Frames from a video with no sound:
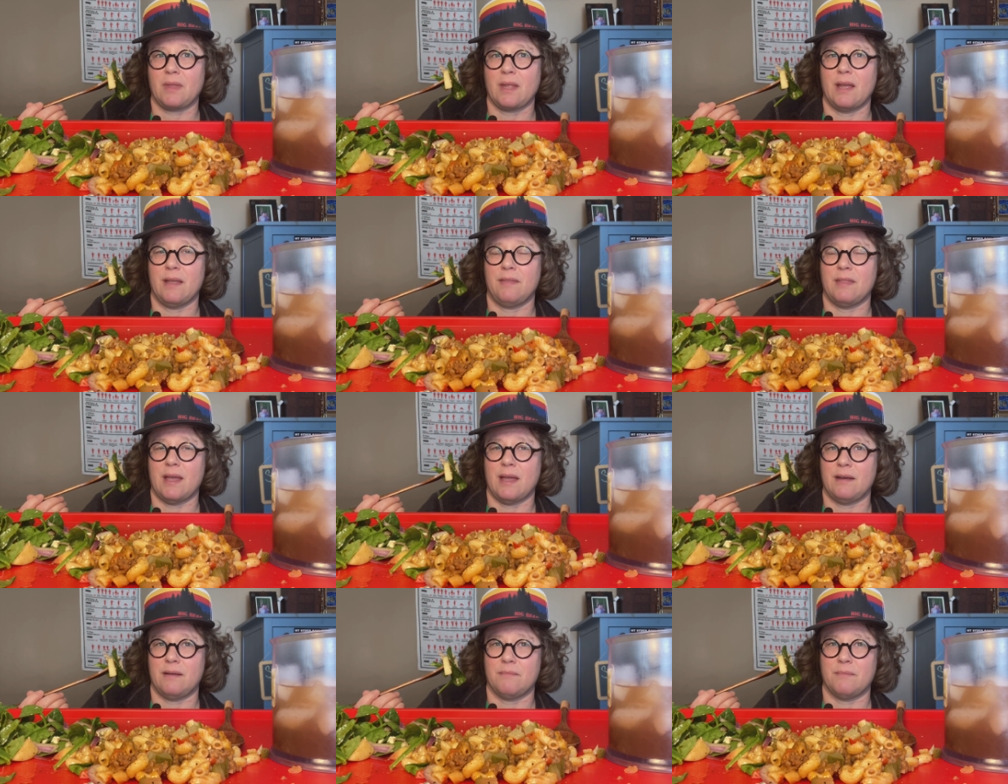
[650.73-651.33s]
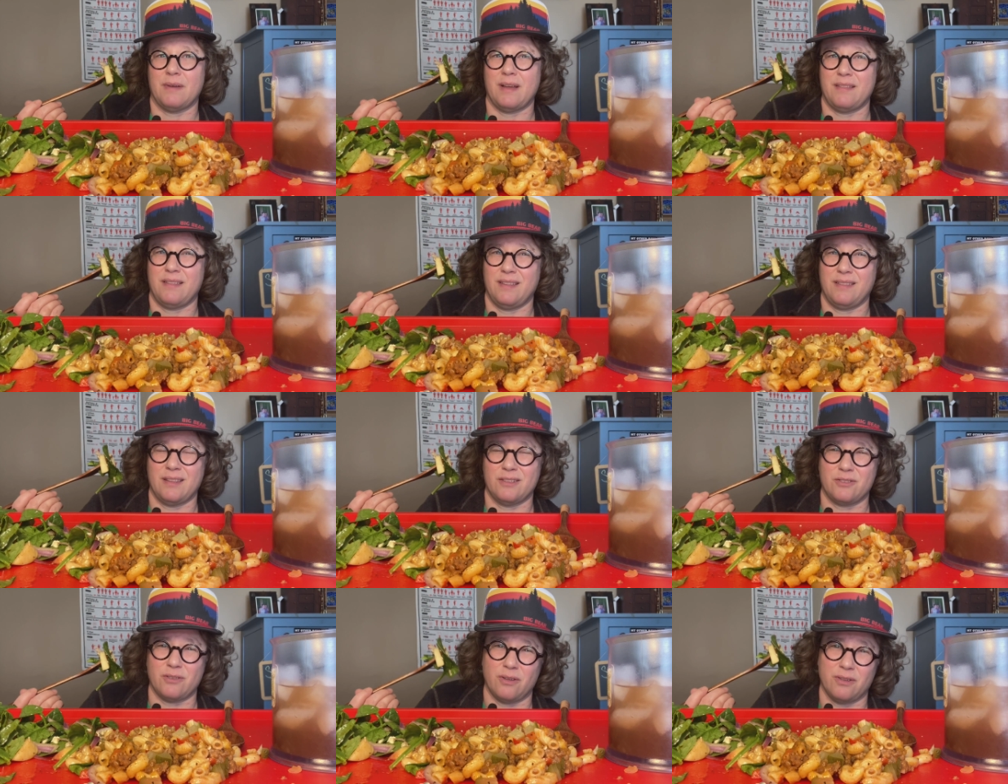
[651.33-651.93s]
And then I think
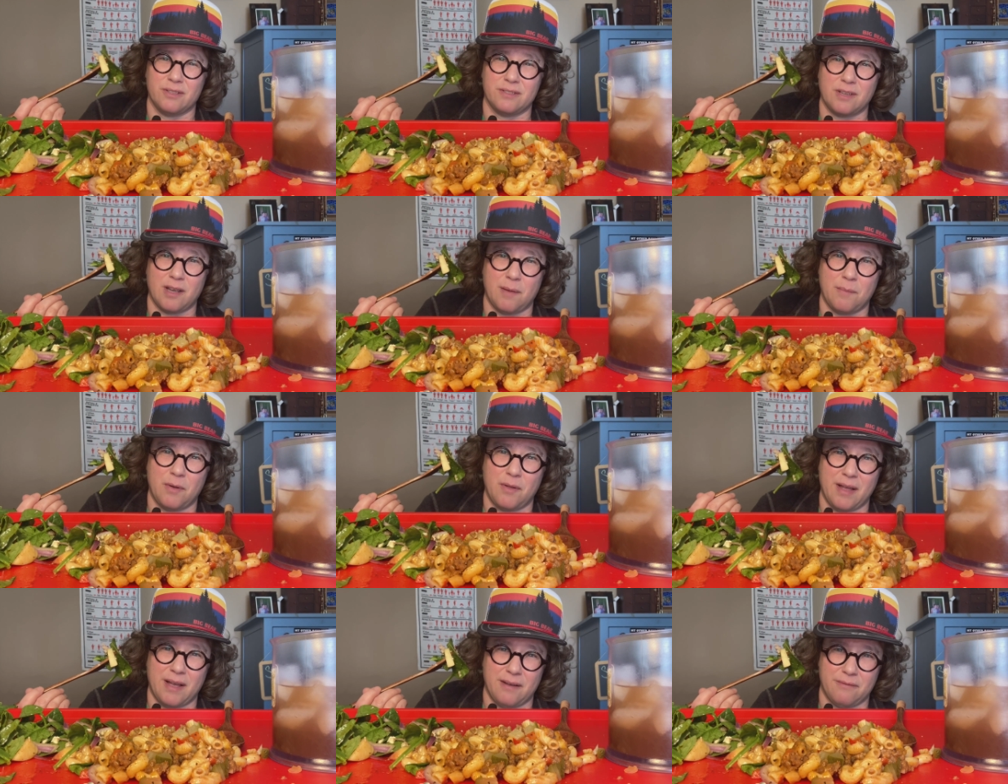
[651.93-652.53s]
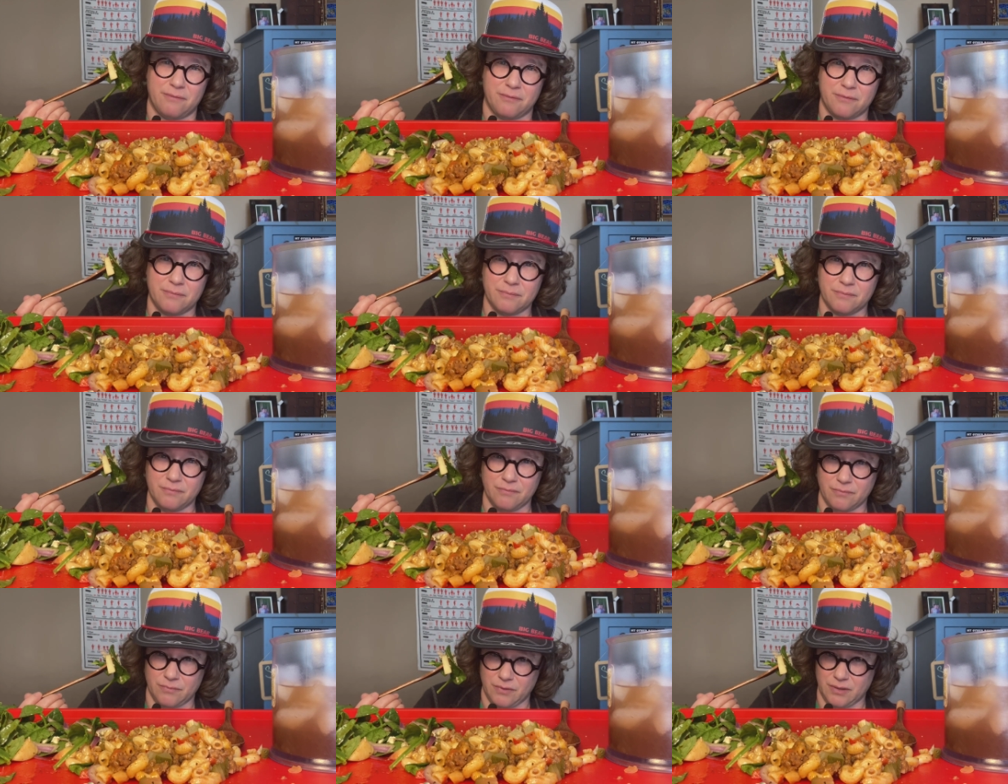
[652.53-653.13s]
that's all the time I'll have
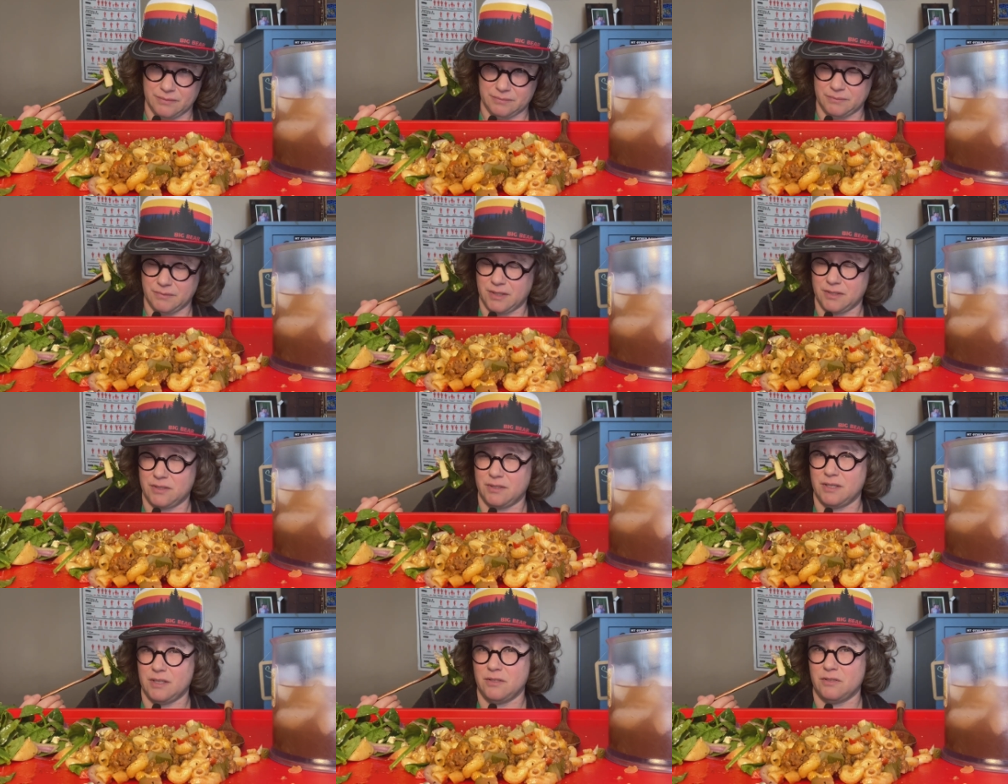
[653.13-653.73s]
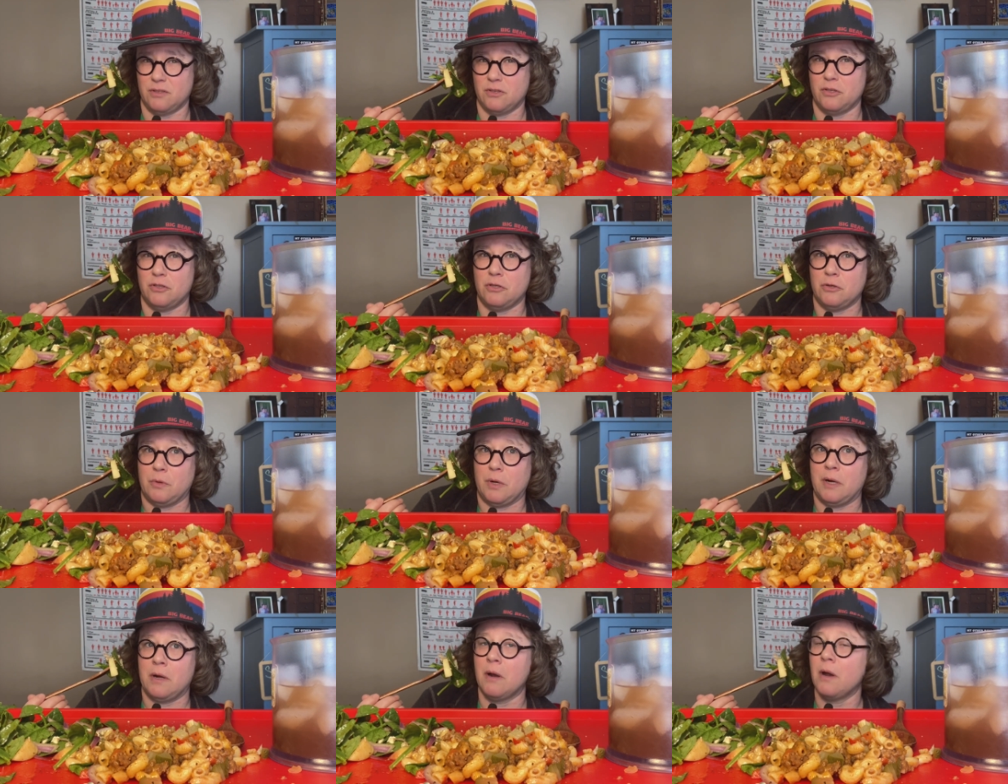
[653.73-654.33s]
this season to
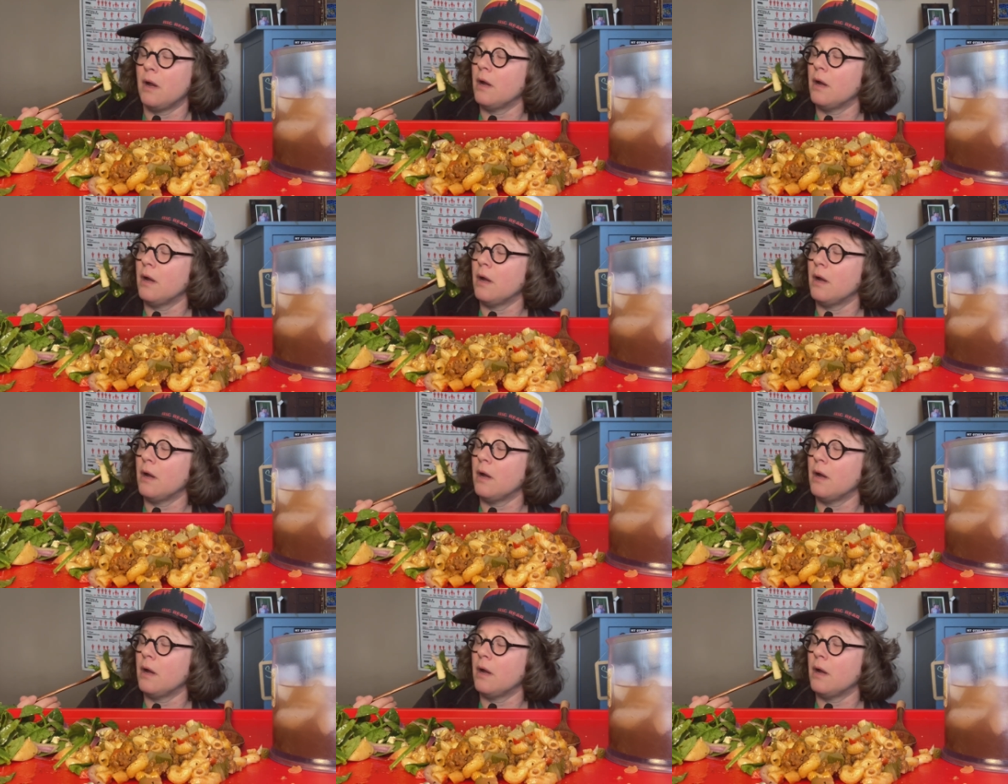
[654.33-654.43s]
do it.